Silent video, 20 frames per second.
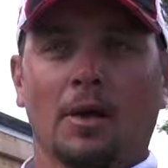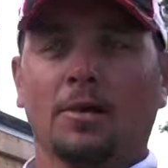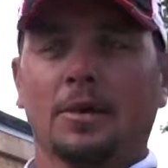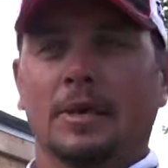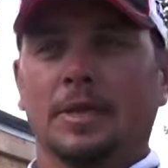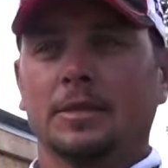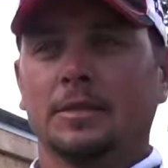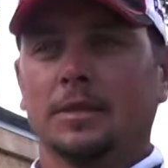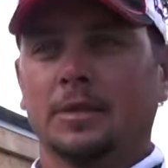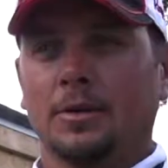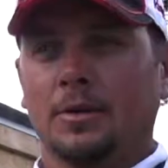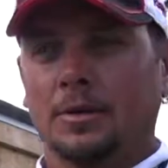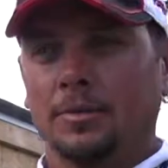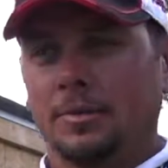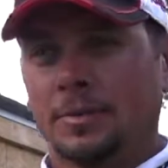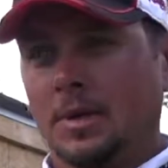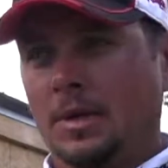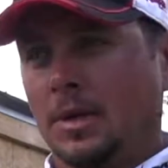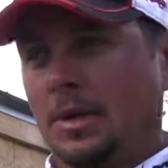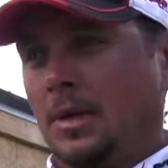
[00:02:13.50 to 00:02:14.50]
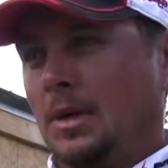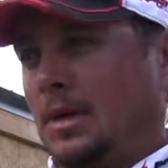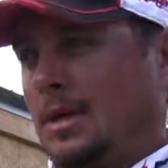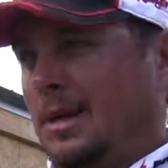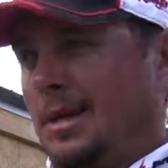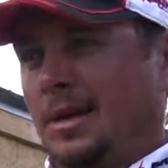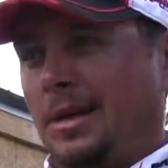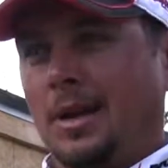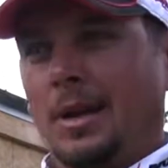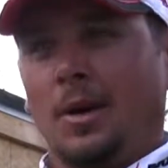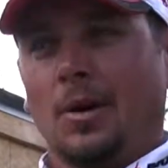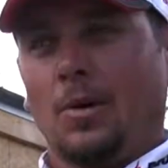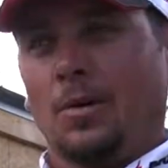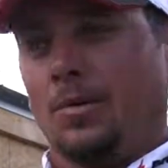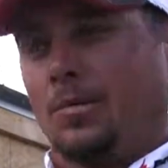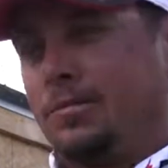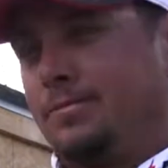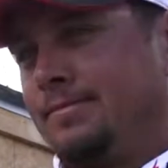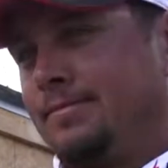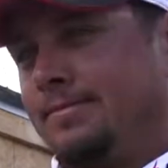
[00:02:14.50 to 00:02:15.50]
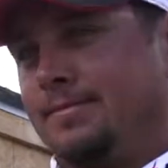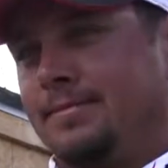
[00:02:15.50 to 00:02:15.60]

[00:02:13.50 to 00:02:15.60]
load into them. You know,